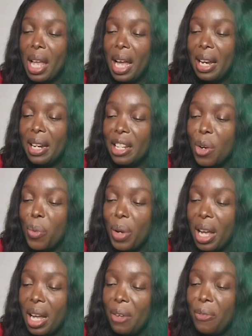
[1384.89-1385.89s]
and then we
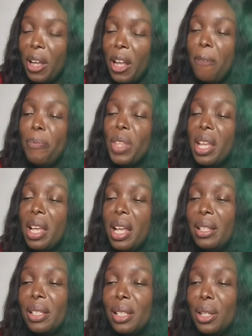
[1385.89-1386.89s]
have
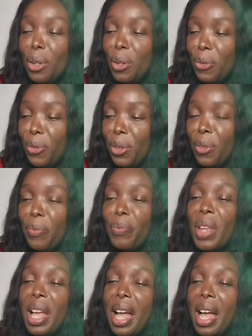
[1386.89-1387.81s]
eosinophil.